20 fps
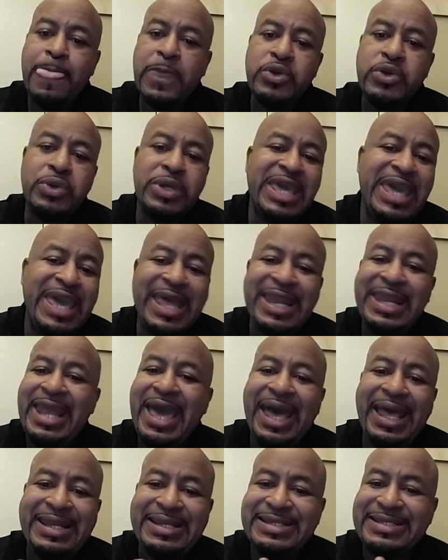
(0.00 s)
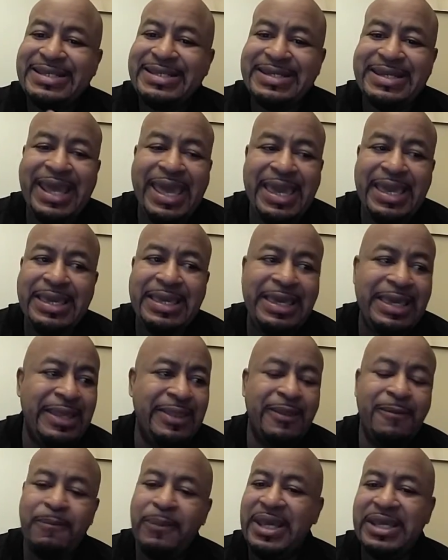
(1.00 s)
You cannot stay
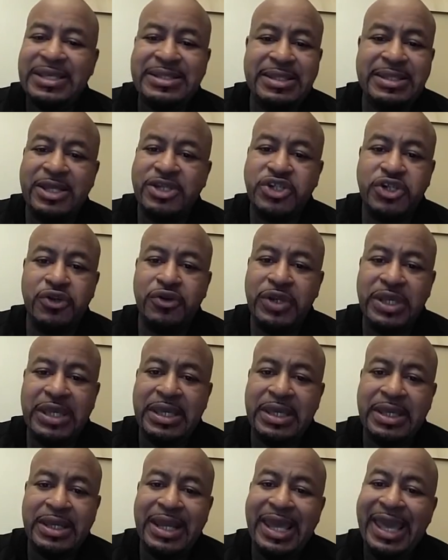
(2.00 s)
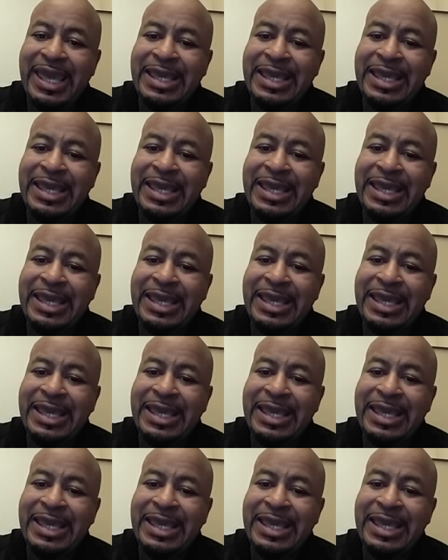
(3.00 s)
in the place that you're in